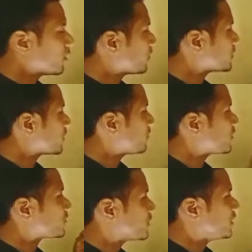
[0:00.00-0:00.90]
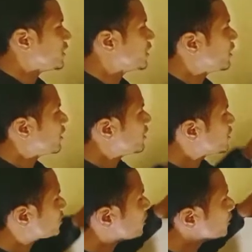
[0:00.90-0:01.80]
question number 3.
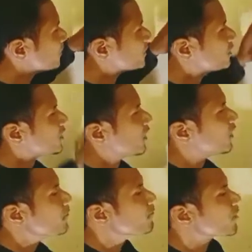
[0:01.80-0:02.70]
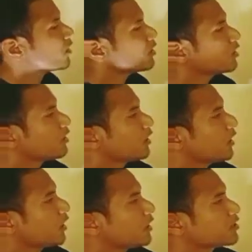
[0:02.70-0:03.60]
These 3 questions are
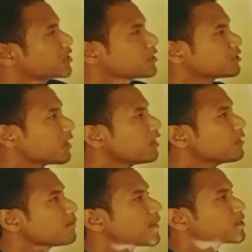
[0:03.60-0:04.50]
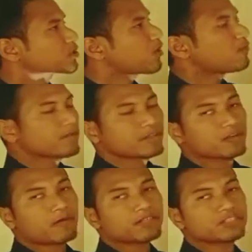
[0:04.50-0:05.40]
traditional scope of
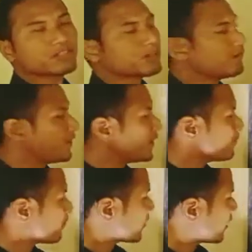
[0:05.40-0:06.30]
economic geography,